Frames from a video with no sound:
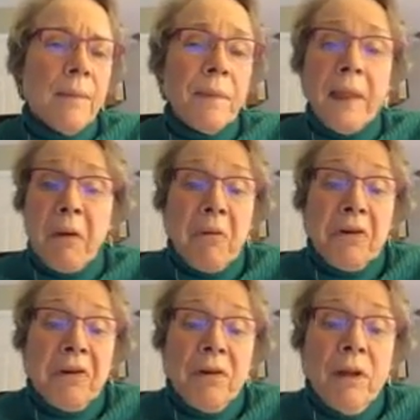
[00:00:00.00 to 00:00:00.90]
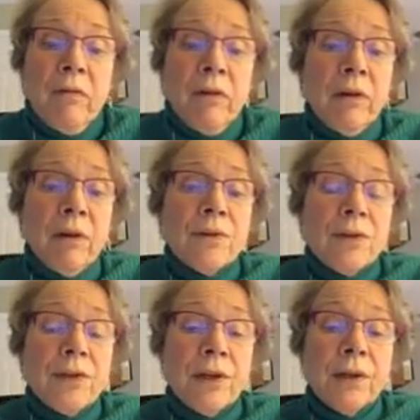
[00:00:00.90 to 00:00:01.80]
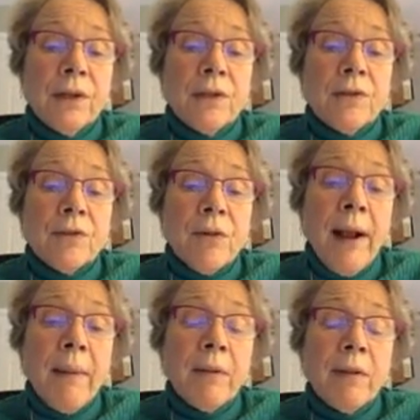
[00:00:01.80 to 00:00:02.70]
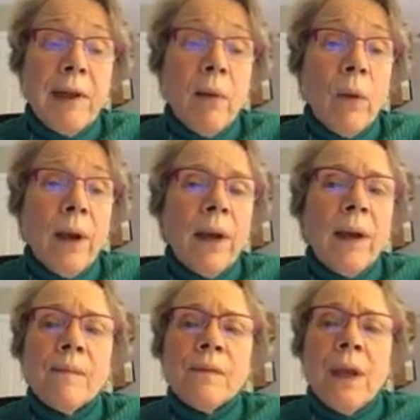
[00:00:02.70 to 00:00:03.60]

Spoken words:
They wouldn't even necessarily describe it that way.